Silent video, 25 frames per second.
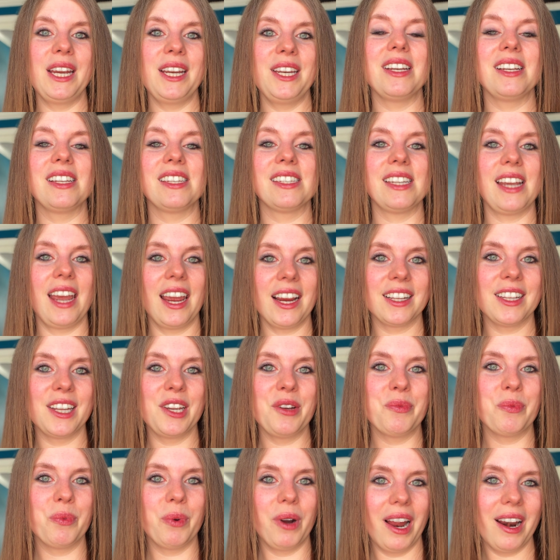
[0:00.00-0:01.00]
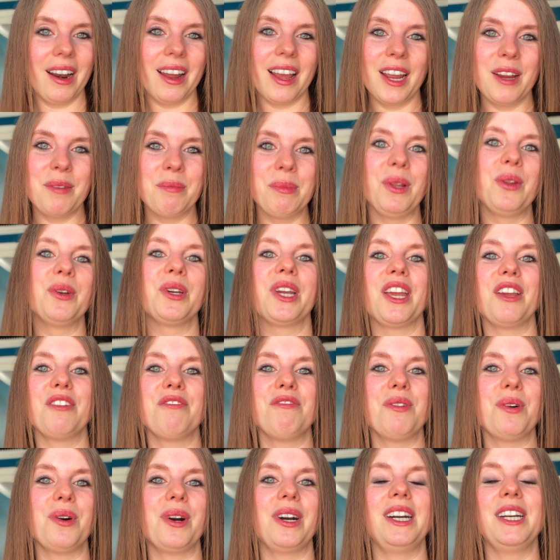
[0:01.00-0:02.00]
exactly what I'm looking
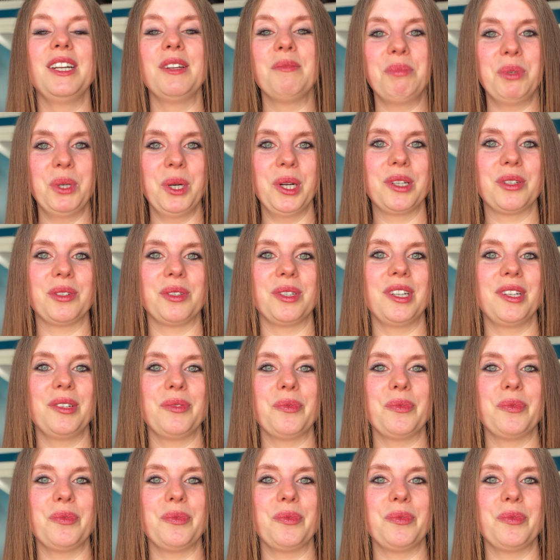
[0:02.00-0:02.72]
for in a portrait